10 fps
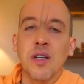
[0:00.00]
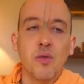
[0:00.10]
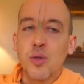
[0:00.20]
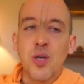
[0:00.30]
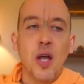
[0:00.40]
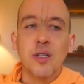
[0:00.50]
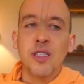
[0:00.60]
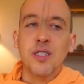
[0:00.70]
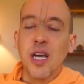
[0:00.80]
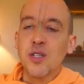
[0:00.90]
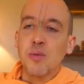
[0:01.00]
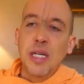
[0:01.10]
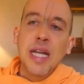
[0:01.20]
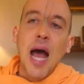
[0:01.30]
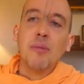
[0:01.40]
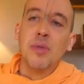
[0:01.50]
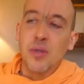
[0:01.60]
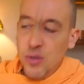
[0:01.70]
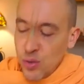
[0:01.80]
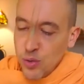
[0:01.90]
It was not an intention, but it
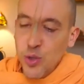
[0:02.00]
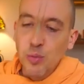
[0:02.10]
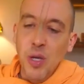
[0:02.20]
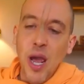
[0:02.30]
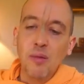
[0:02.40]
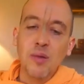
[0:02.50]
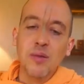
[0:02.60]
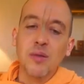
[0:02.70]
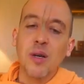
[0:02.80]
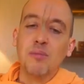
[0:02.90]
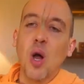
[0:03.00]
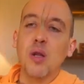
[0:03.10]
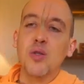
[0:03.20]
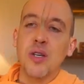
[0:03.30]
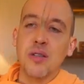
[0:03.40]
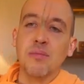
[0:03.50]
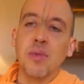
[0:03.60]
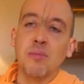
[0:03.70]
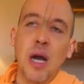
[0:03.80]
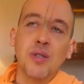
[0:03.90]
happened. You should be able to apologize.
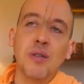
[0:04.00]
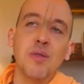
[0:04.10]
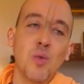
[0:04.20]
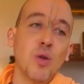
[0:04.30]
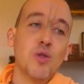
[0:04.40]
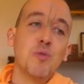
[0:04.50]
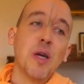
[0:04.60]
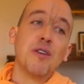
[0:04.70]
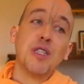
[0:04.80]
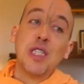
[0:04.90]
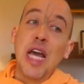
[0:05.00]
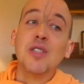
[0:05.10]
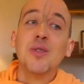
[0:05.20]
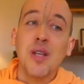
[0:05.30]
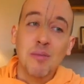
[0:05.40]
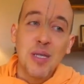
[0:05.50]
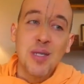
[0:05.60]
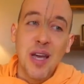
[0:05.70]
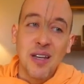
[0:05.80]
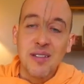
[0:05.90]
What to speak of intentional
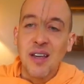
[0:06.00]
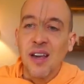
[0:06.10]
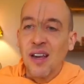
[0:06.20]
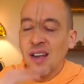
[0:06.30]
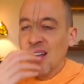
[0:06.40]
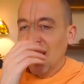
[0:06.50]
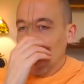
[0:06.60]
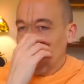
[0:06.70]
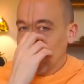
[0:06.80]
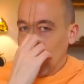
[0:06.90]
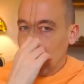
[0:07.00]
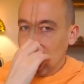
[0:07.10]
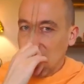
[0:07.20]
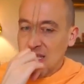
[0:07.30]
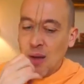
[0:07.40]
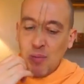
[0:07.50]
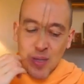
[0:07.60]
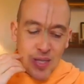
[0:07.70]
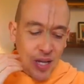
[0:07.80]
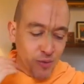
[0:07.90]
mistakes? Now, the famous example
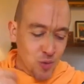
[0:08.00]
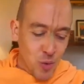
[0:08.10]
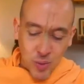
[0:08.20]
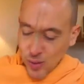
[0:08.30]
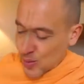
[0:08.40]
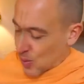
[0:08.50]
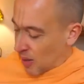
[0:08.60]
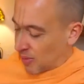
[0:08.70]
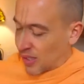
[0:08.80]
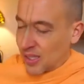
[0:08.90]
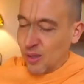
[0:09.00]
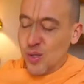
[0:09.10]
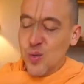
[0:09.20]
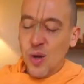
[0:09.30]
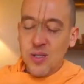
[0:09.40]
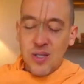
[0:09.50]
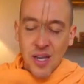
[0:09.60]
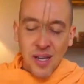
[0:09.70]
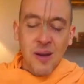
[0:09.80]
is that of Rupa Goswami, that he was once